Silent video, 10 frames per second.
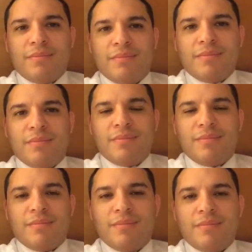
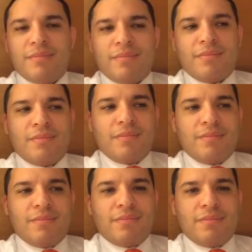
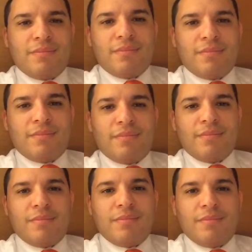
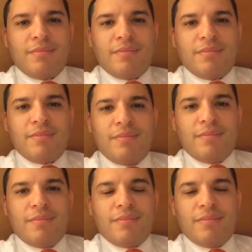
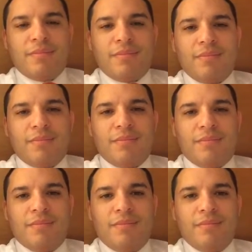
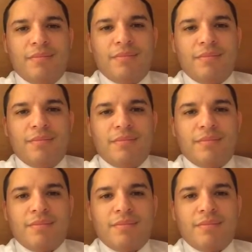The person shown says nothing.